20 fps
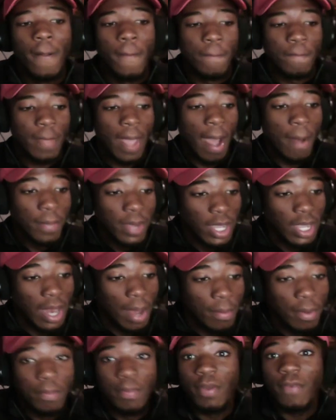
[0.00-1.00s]
I mean,
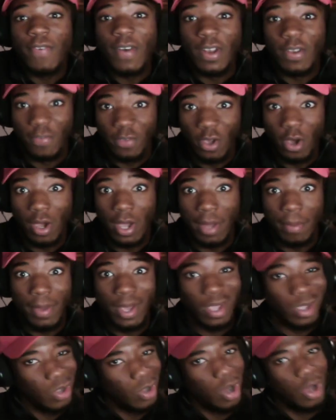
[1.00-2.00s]
I'm a big fan of Young MA.
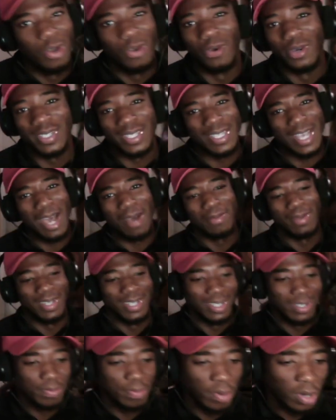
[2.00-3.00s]
Y'all know what time it
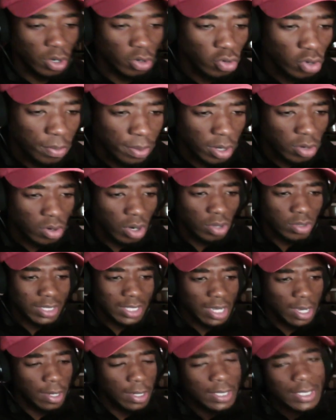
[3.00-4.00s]
is. But Rubi Rose,
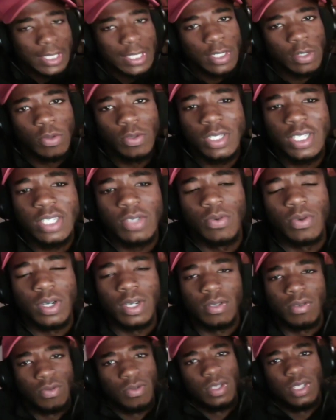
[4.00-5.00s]
we'll see
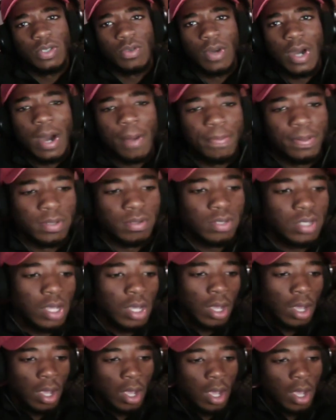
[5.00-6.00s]
what happens.
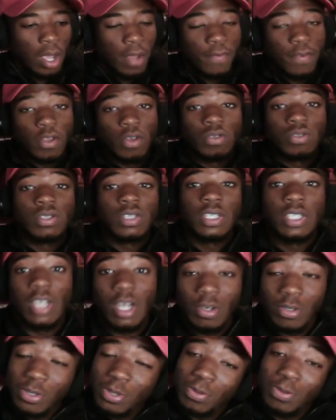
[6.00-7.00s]
If you're new to the
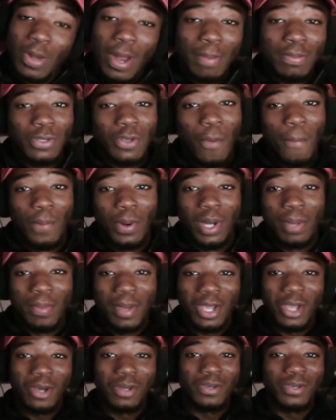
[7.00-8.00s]
channel, subscribe to your boy,
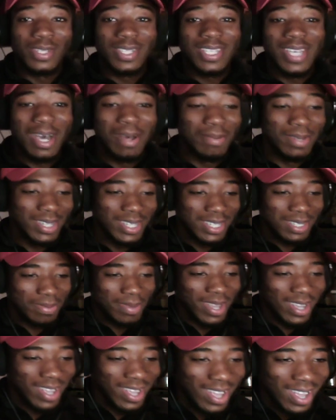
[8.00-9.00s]
man. Y'all know what time it is,
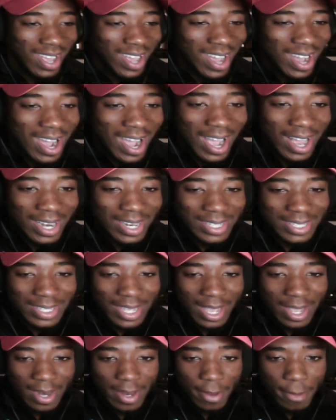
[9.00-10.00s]
man. Alright, let's
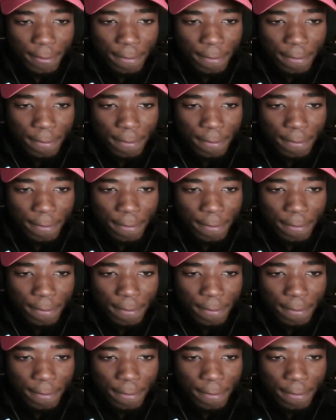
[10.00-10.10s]
get it.